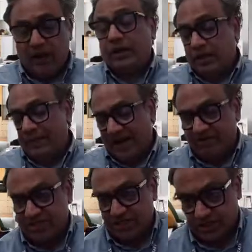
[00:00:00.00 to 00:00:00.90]
email
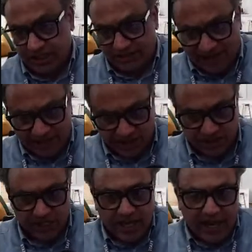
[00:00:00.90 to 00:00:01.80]
addresses in that list.
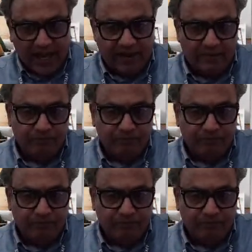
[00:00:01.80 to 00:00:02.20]
And